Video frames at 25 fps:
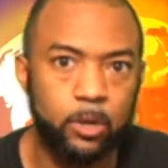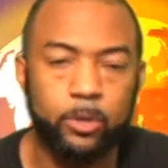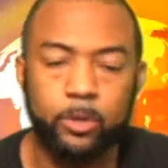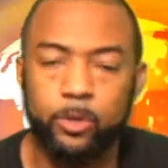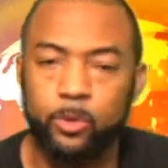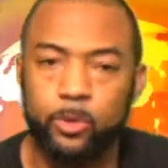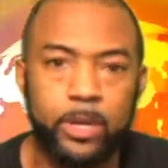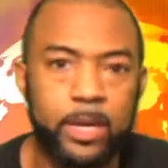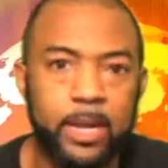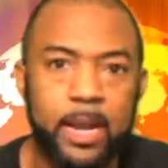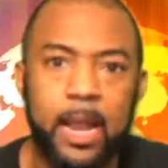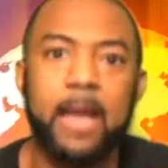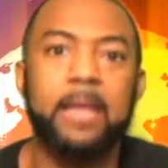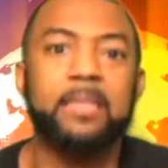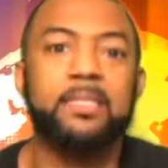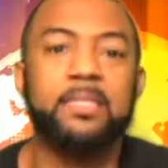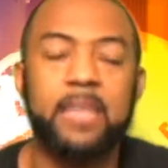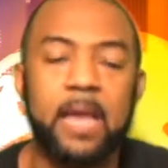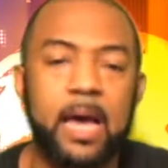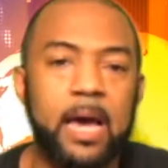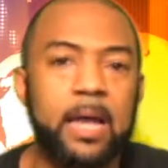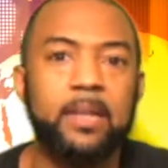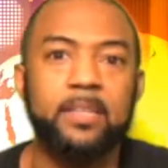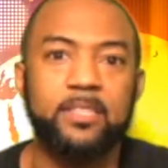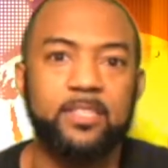You cannot
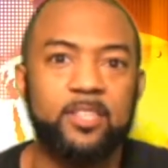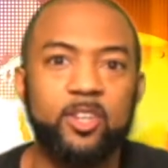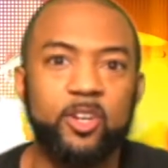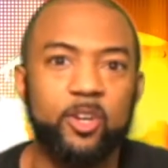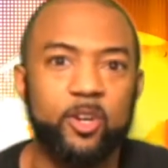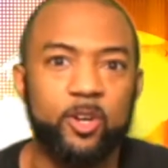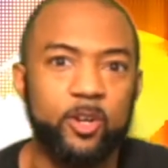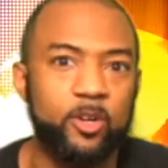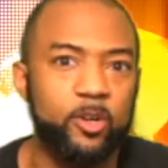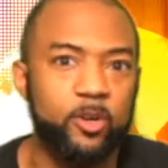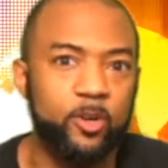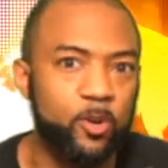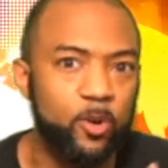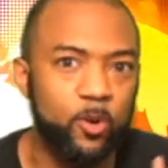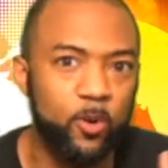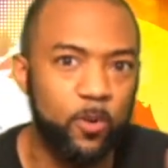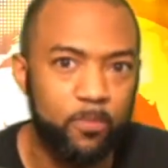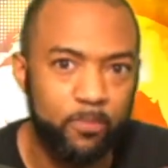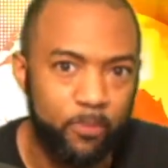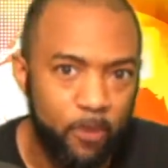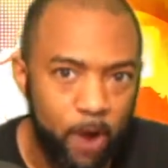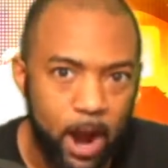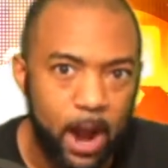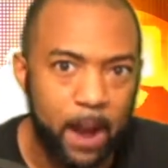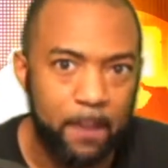sign into your Google
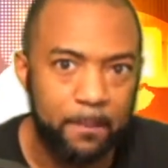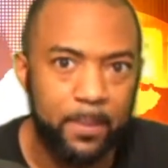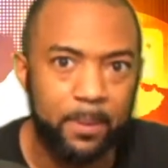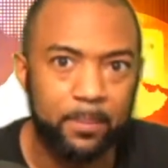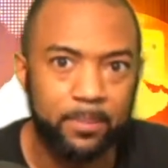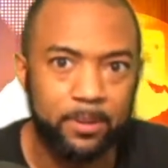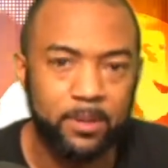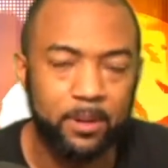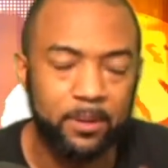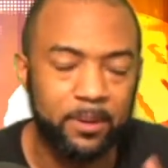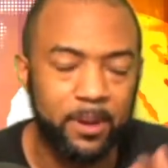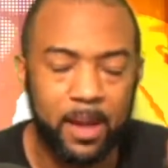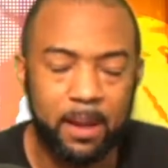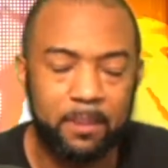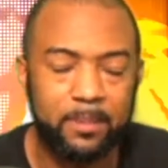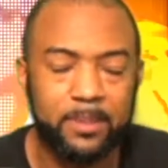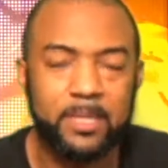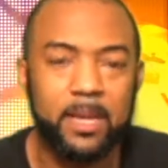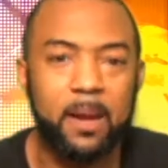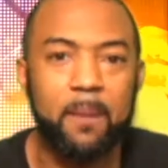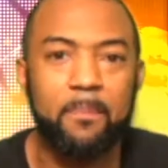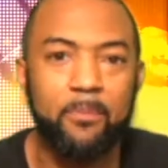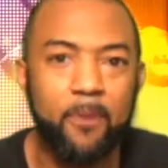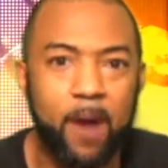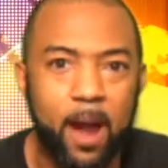Prime member or your
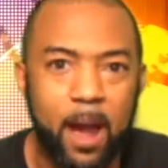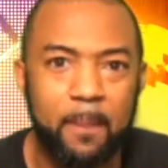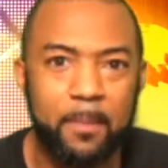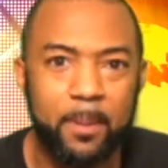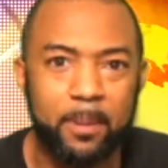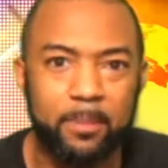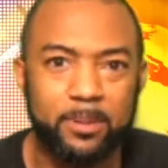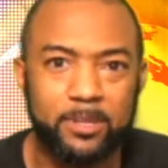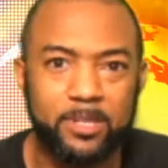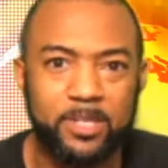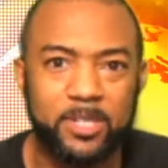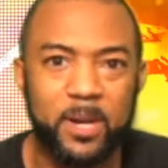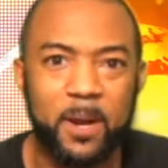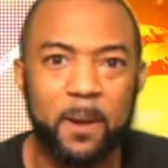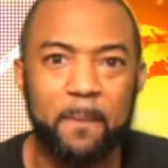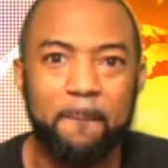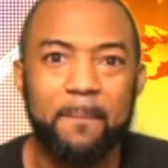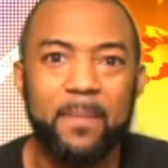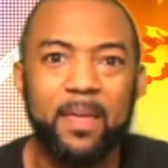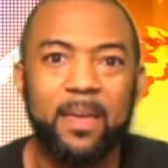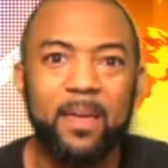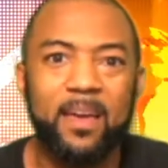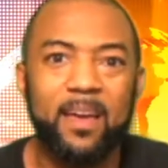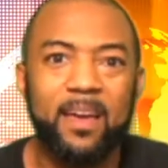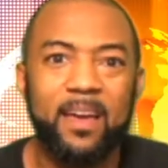Amazon Prime membership
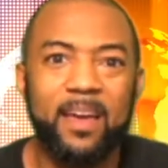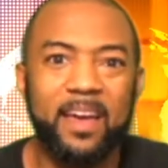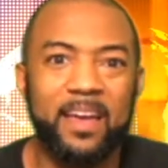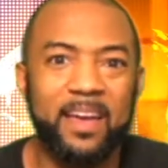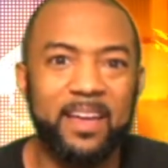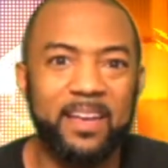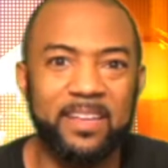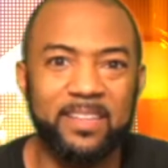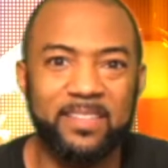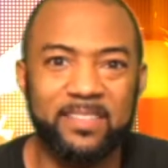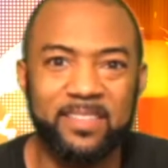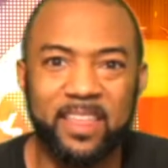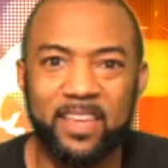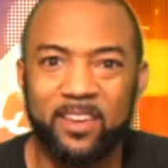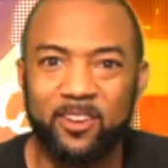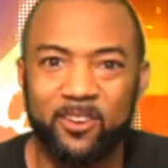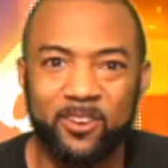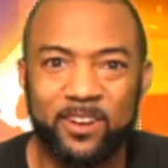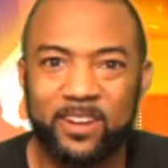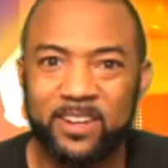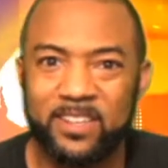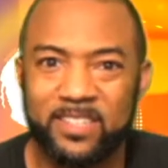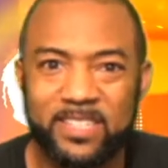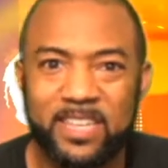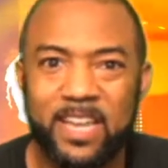and think you're
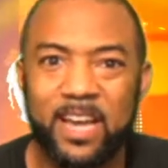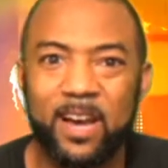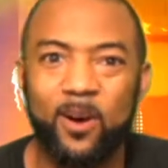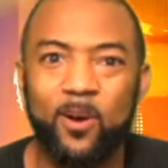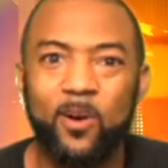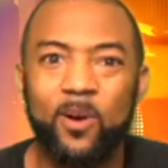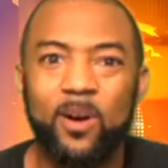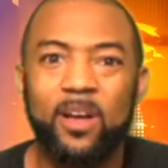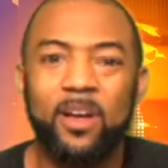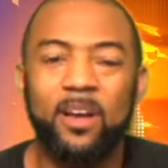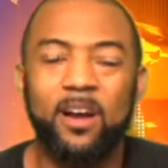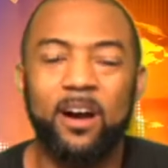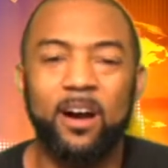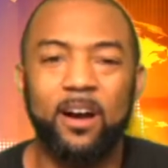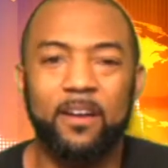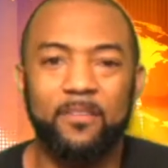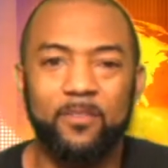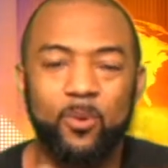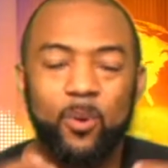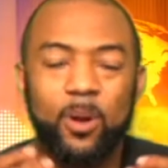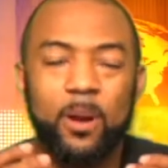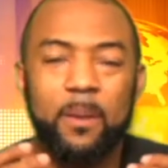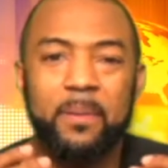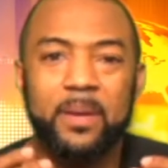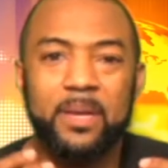going to sell. If you
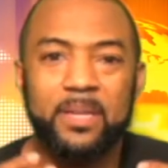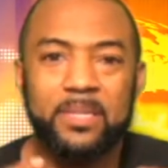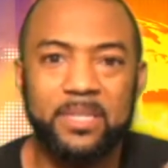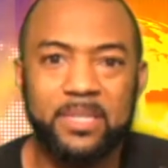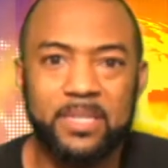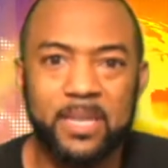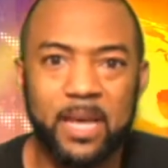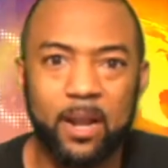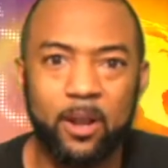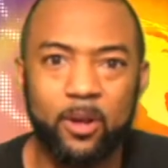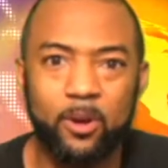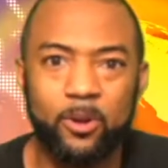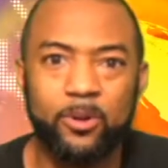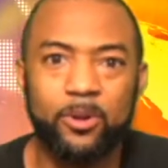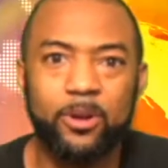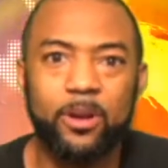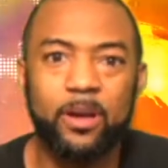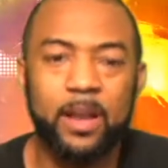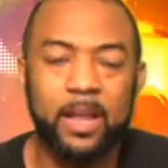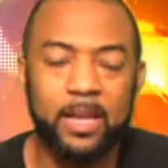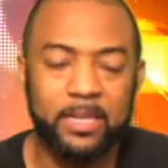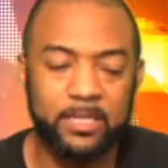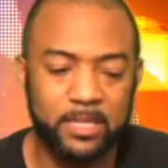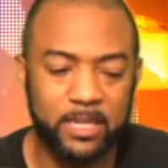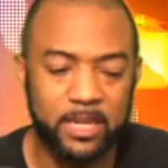want to be a seller, you're going
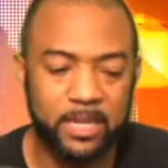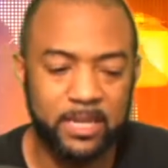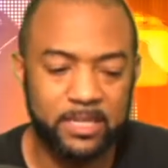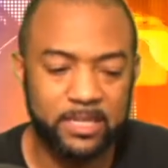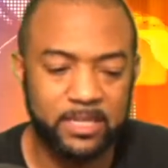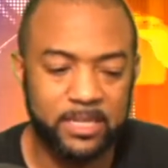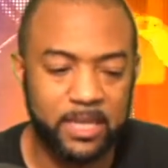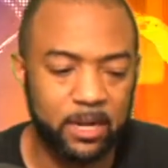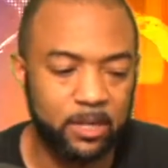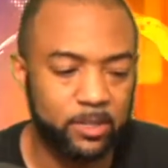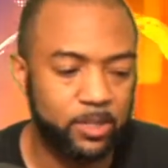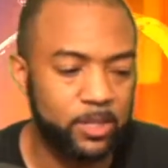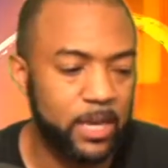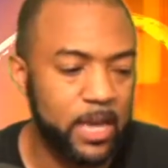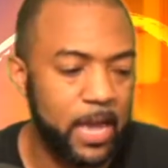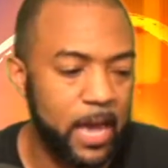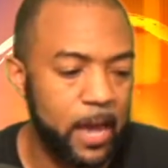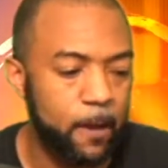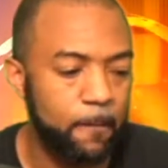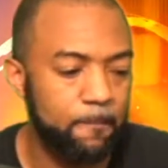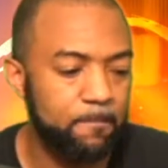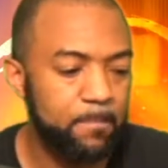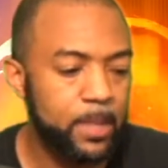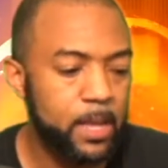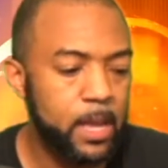to have to get a seller's
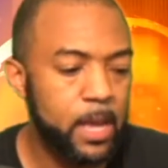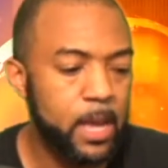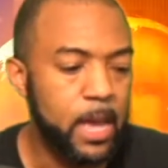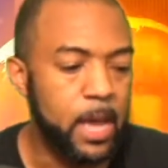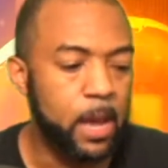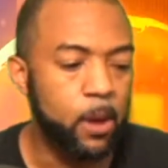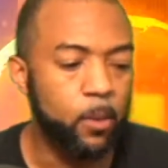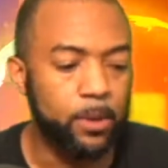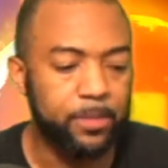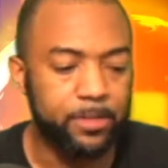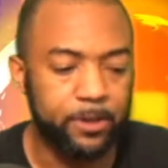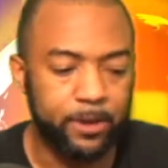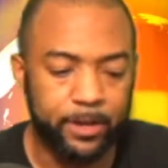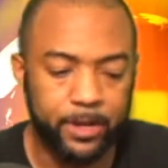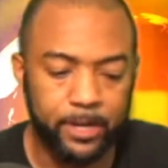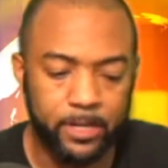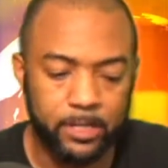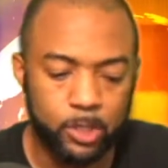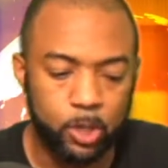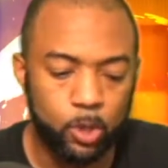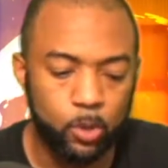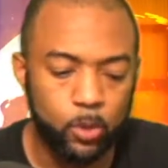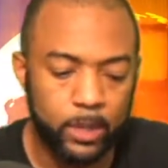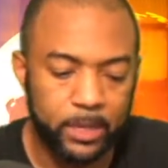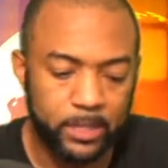account. And what they're going to
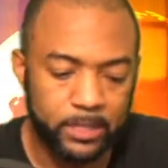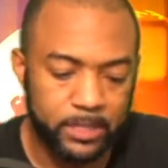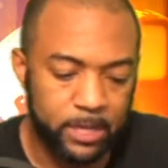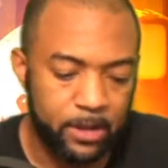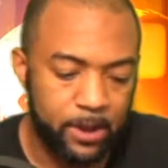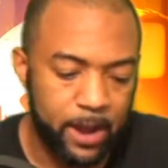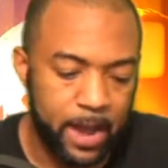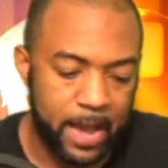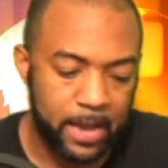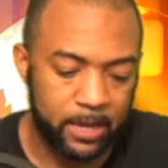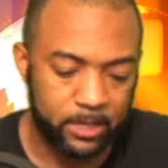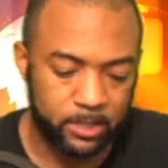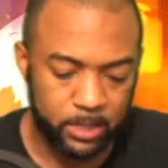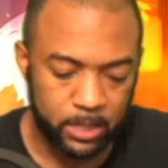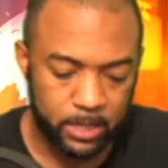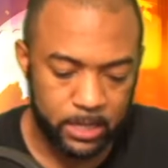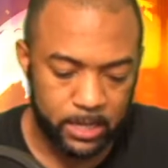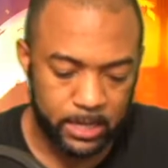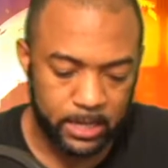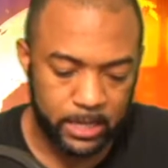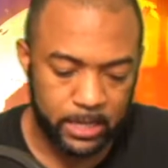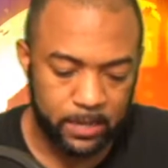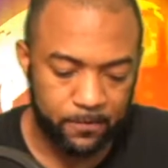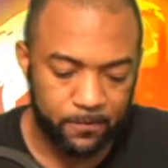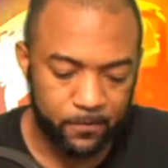do is they're actually going
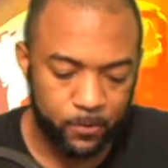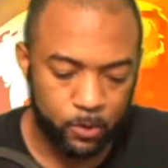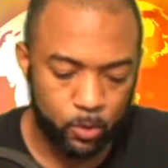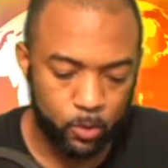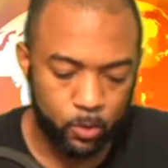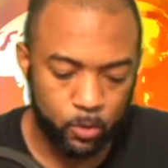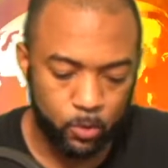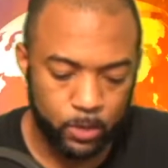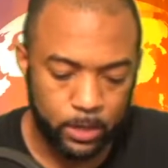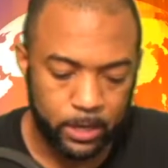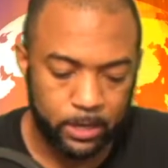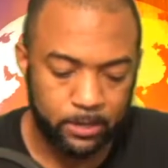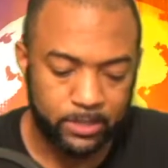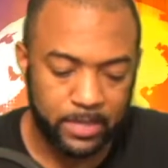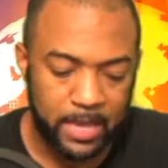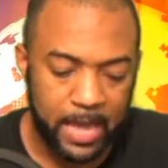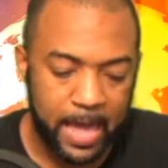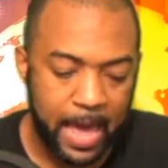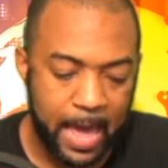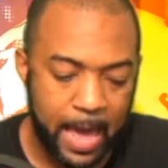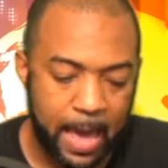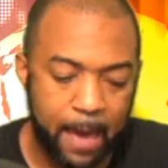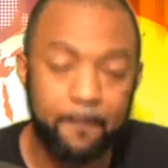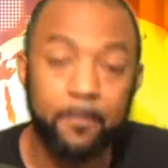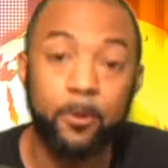to give you, there's an
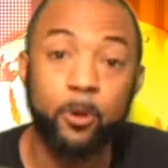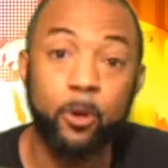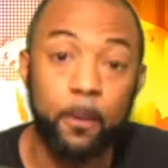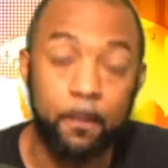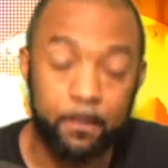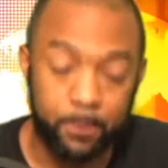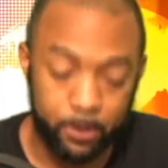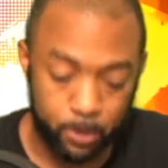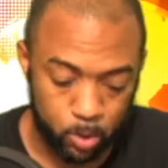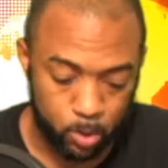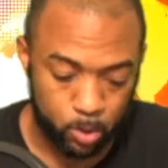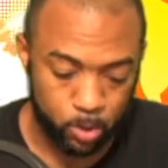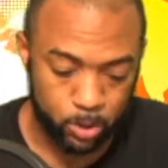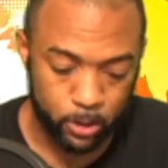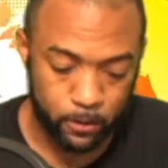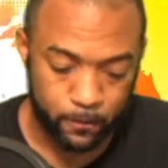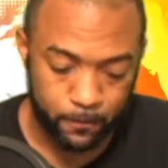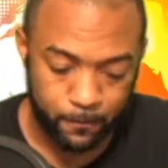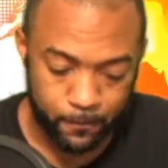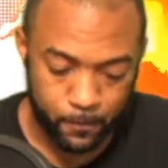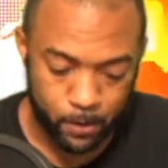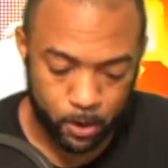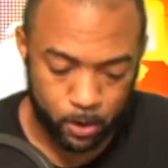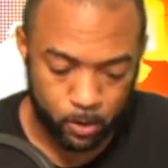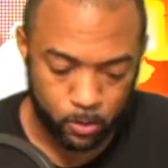app you can put on your
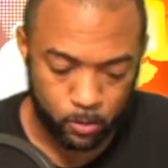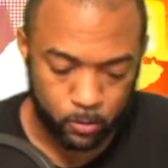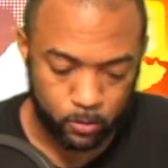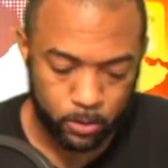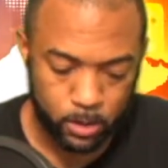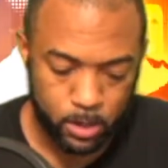phone.